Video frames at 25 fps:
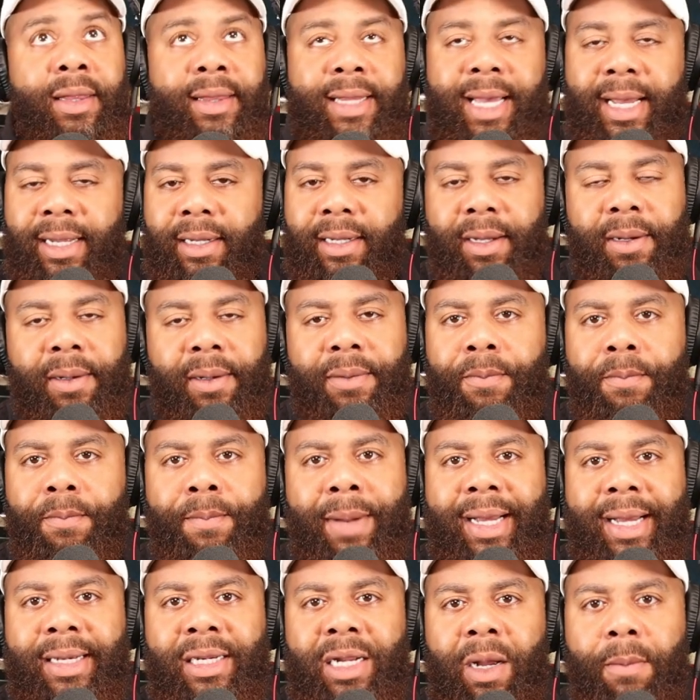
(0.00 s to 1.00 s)
That uh,
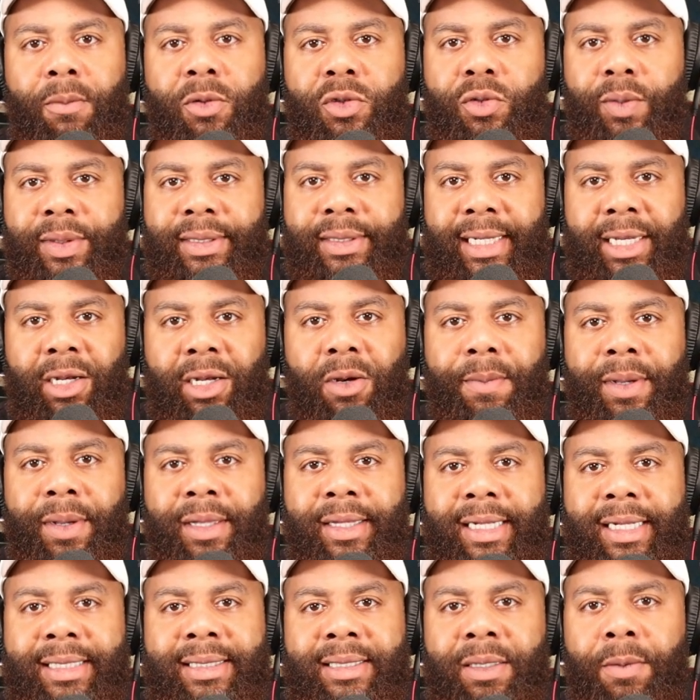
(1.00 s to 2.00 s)
my numbers would tell me
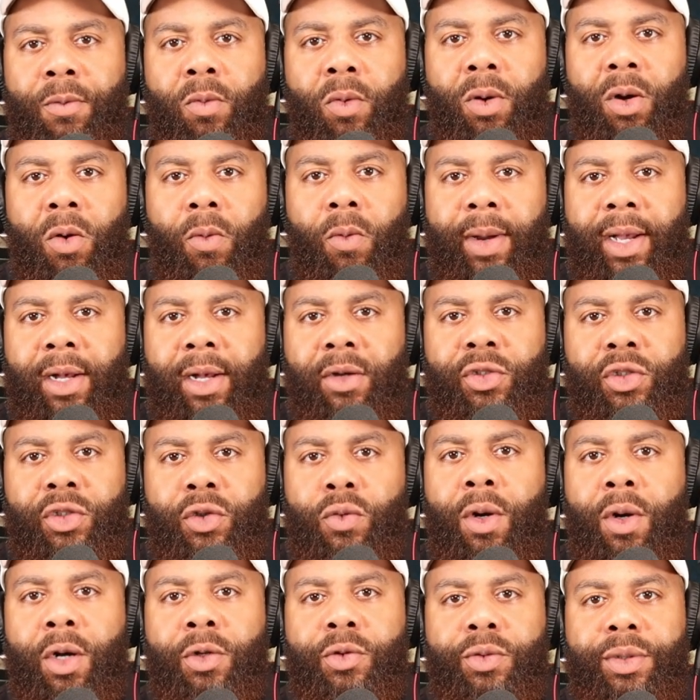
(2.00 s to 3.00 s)
that somewhere around
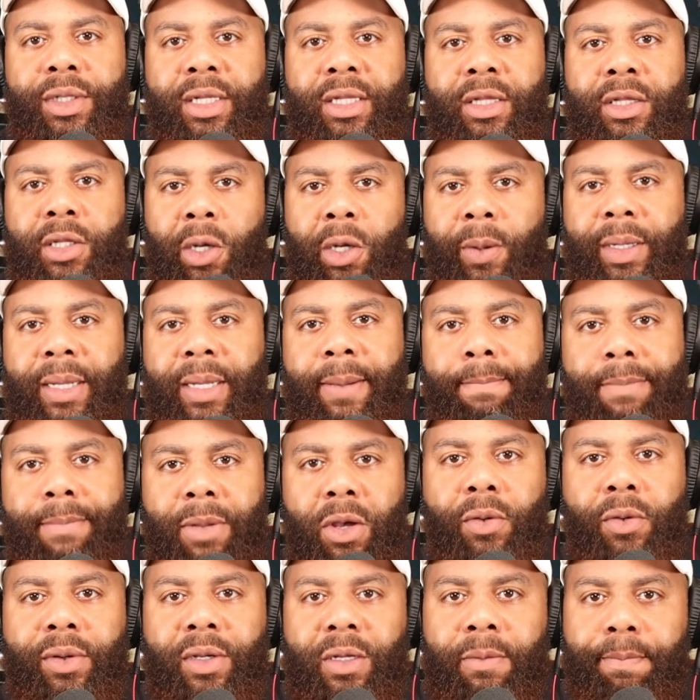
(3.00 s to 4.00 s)
two hundred thirty
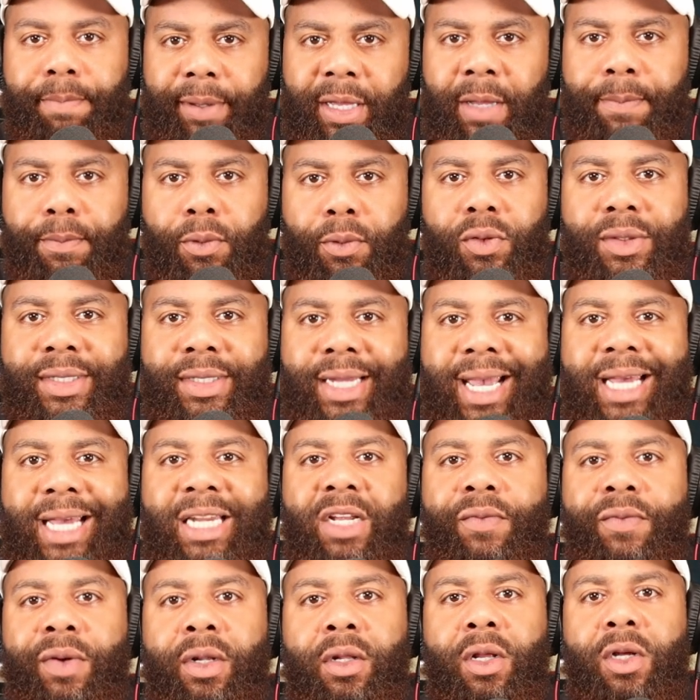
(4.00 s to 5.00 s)
million people
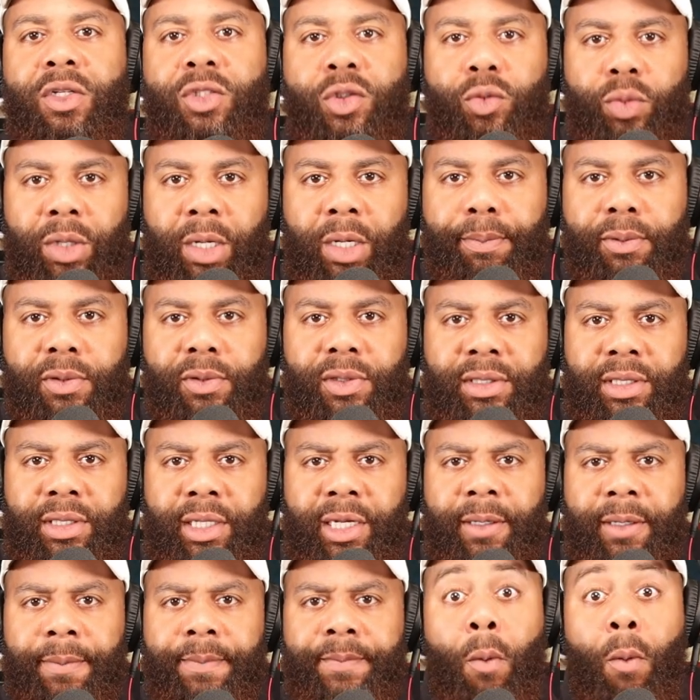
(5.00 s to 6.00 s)
dead if we lost three
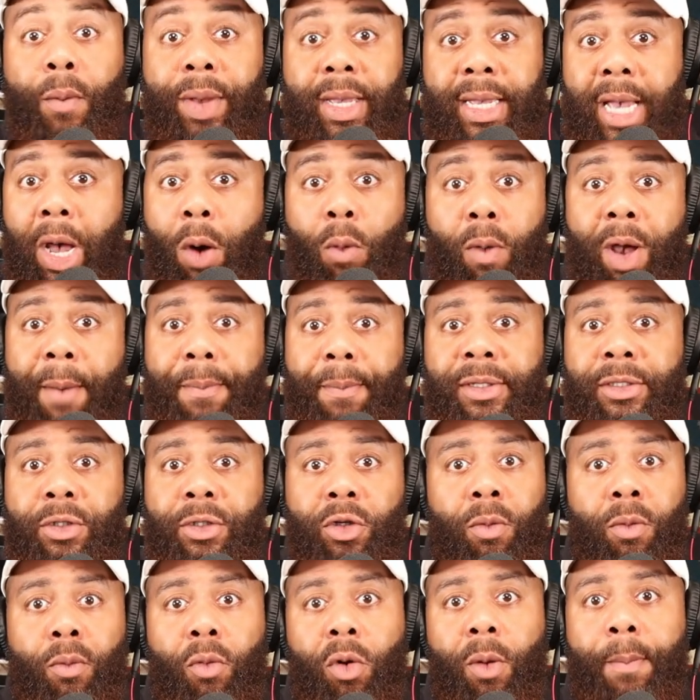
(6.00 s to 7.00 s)
percent. But we got weapons
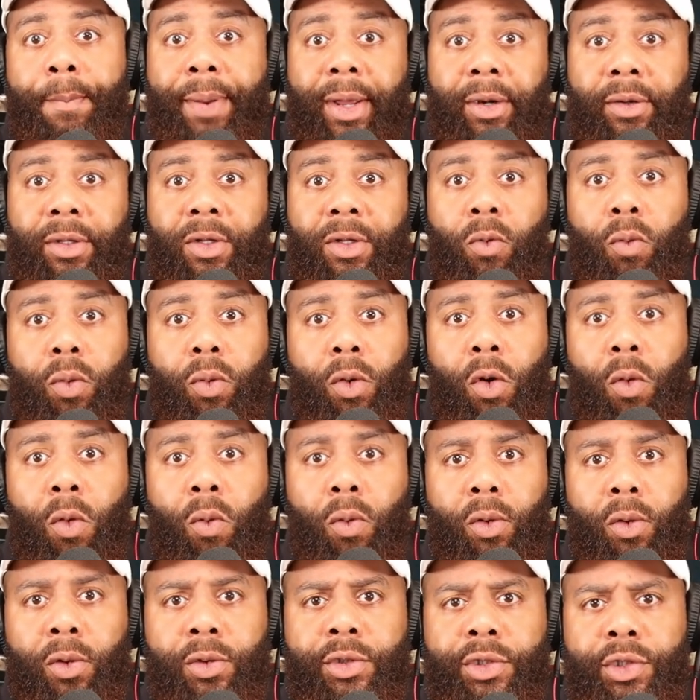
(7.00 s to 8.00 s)
that are more better than World
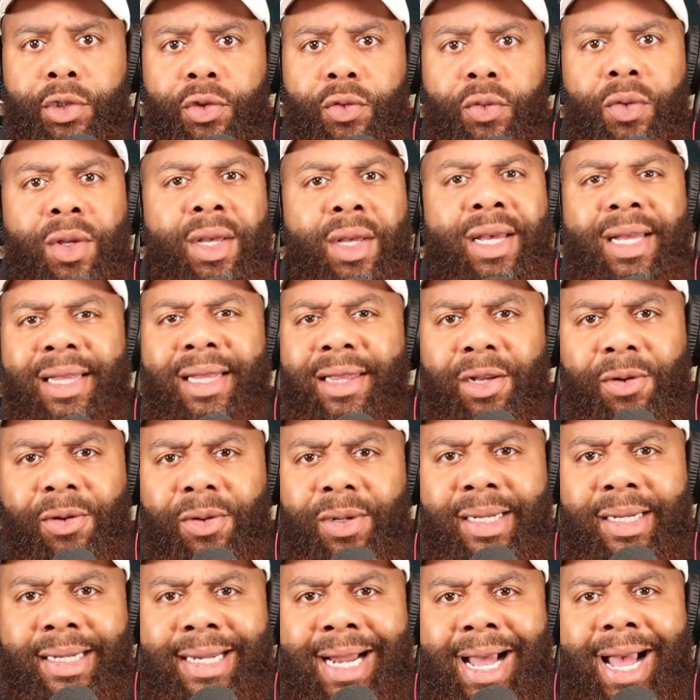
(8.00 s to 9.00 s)
War Two. There
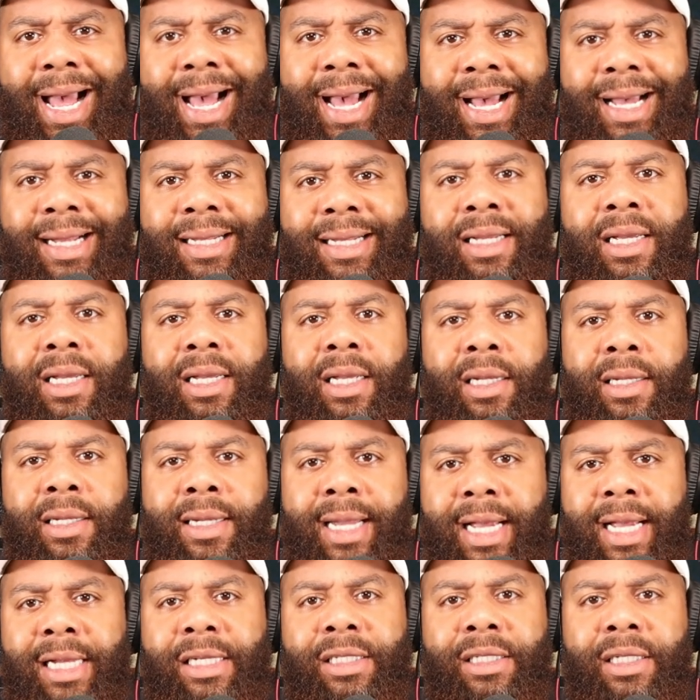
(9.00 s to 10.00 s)
are nine
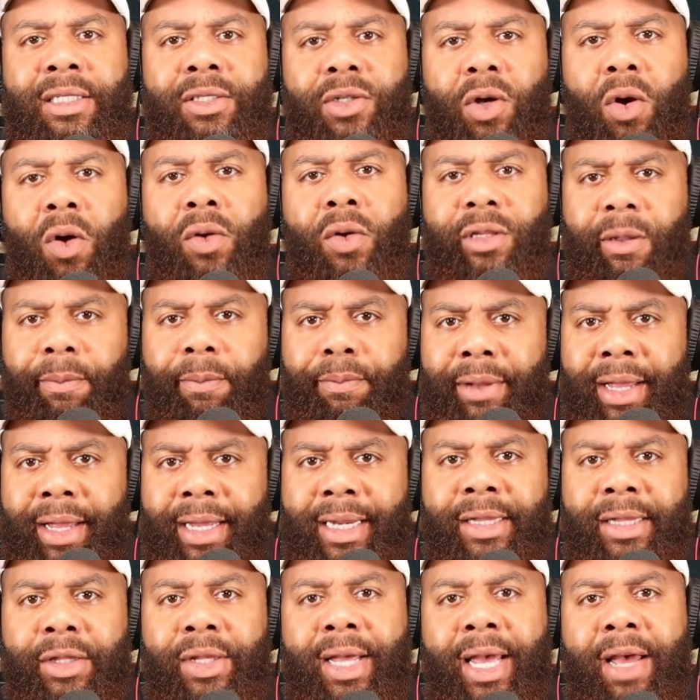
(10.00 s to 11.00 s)
nations on the
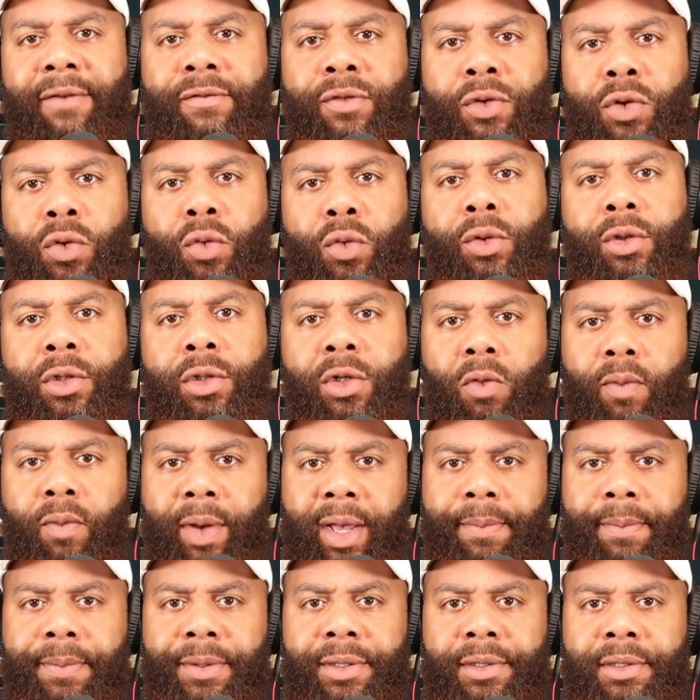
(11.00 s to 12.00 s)
planet that have nuclear
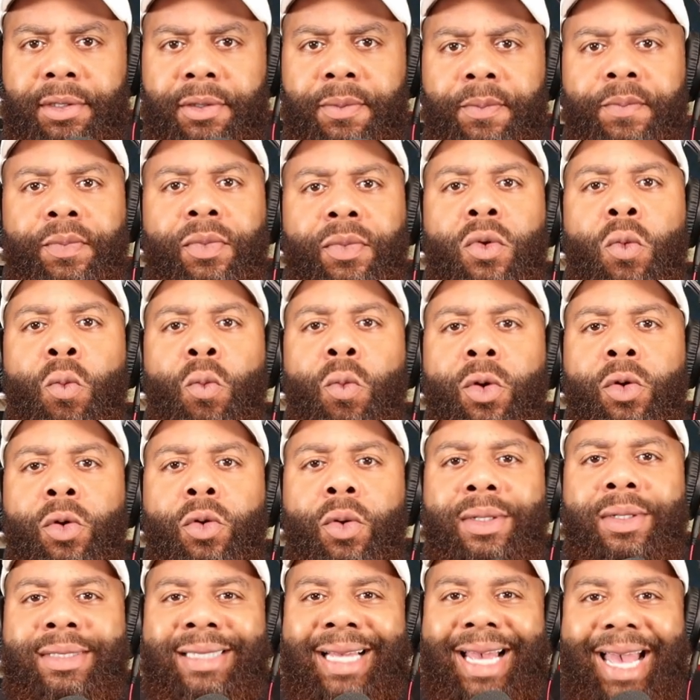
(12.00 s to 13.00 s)
weapons. We're
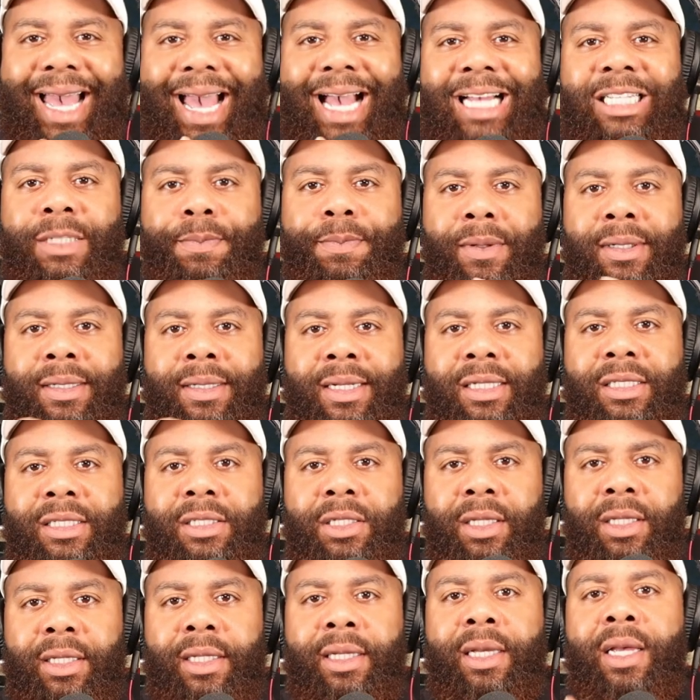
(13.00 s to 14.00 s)
going to
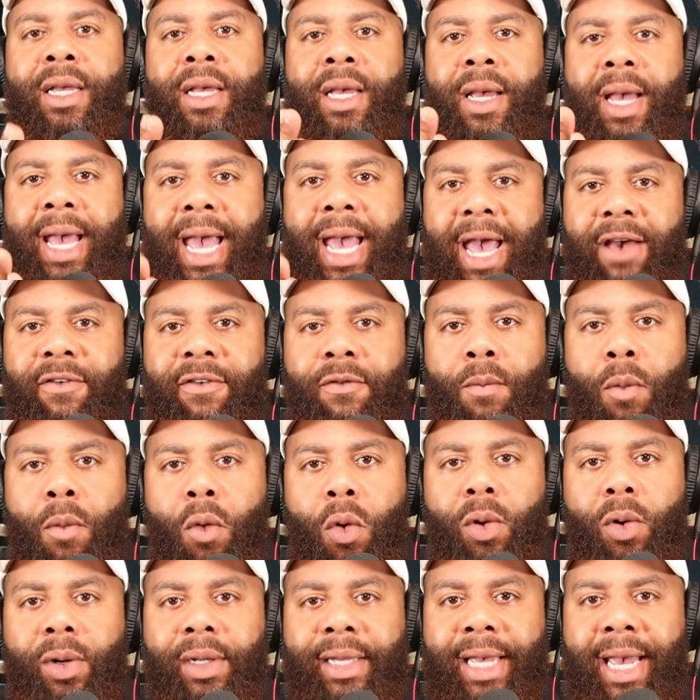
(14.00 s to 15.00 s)
exponentially have
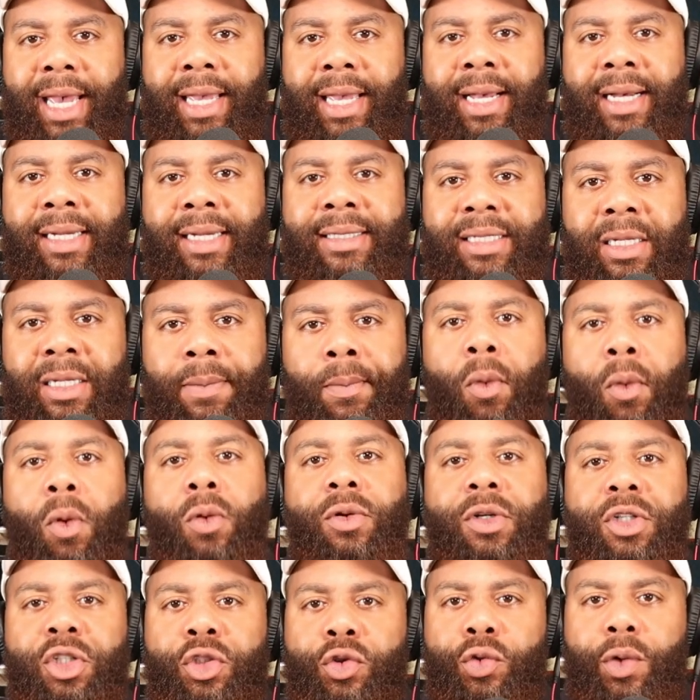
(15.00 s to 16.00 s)
more chaos and
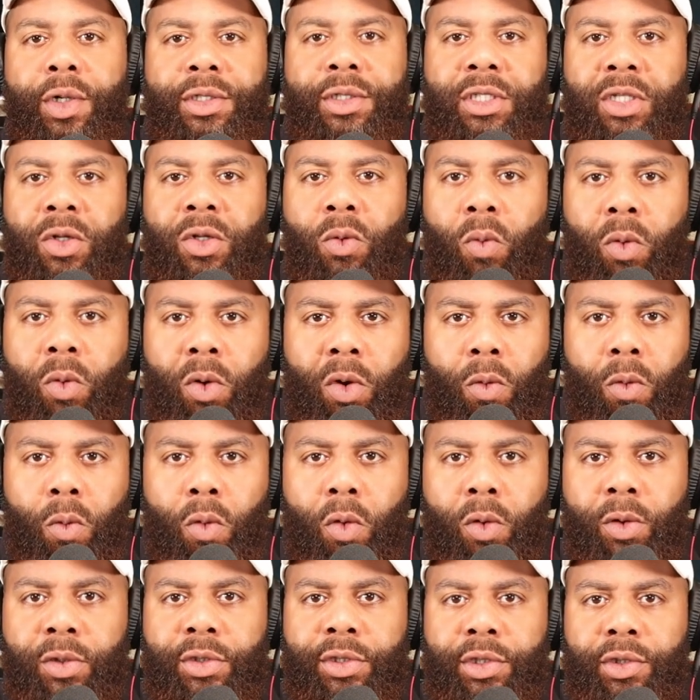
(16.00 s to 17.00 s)
more destruction than World
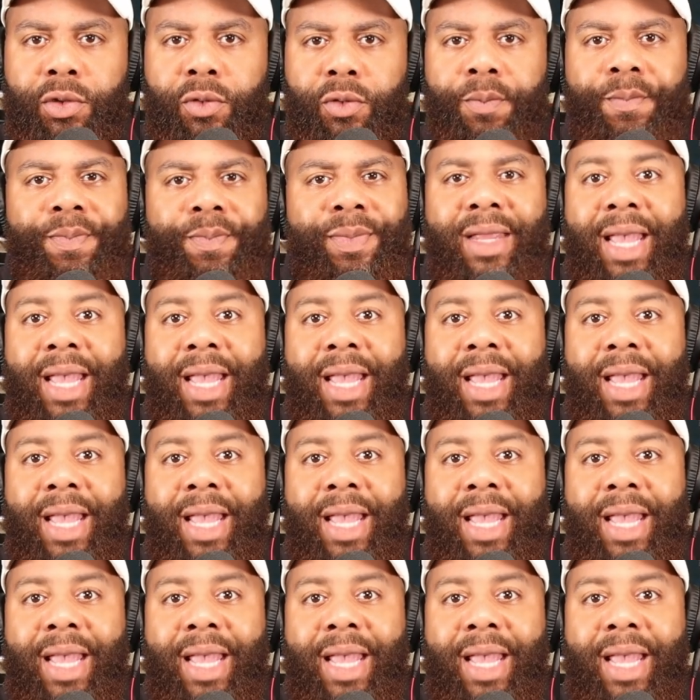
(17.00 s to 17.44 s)
War Two.